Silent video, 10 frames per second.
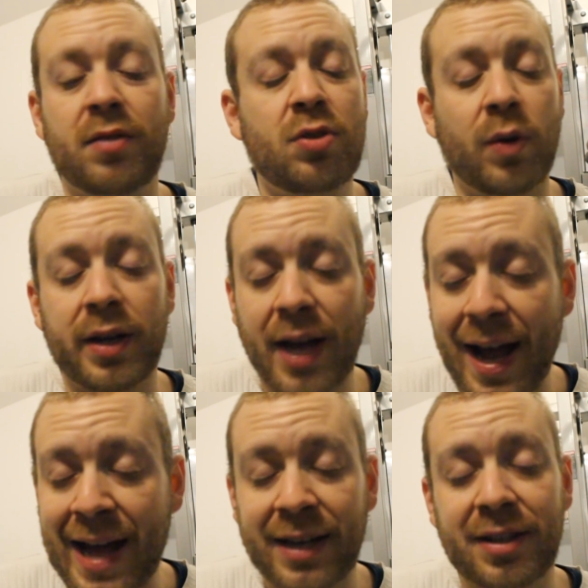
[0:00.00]
doing
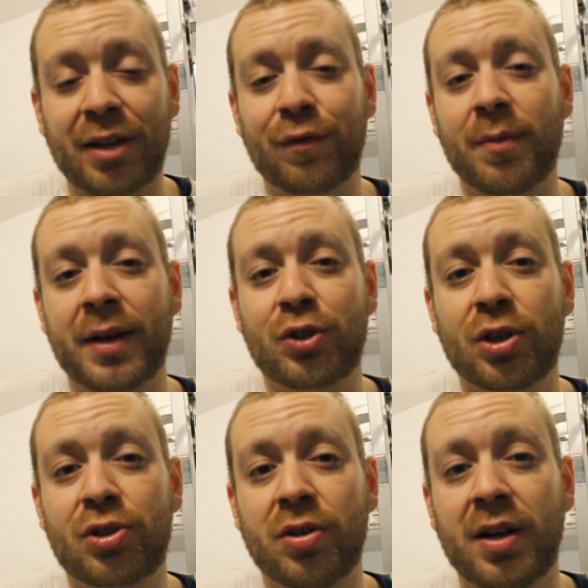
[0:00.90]
anything for
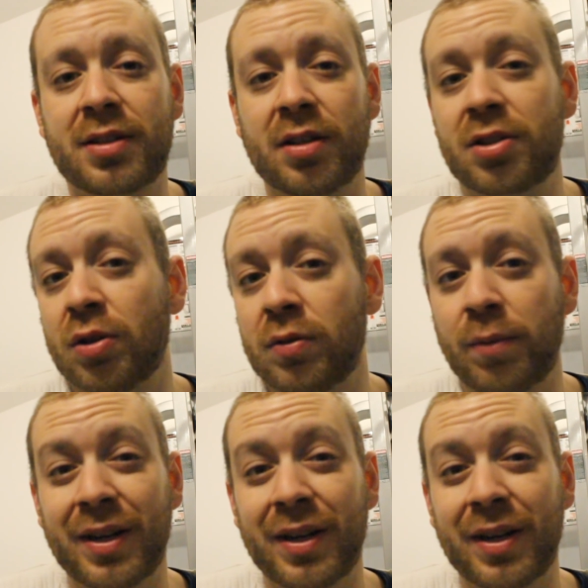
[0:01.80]
Manchester United at all.